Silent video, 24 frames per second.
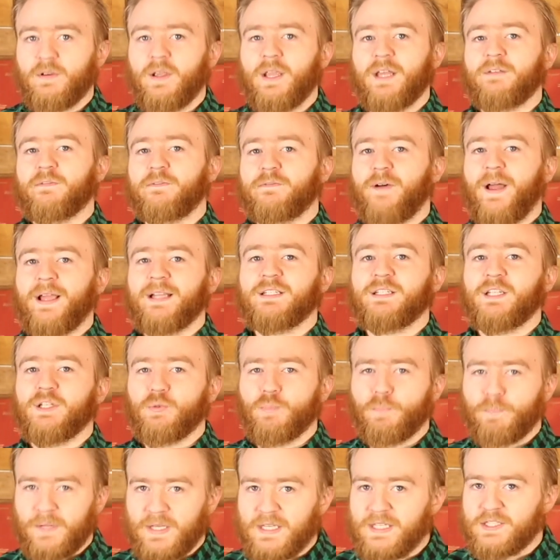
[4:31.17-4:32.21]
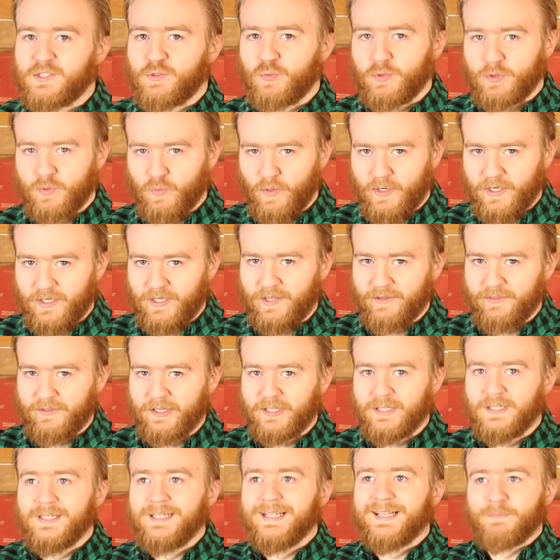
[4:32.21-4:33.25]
and finding peace with one another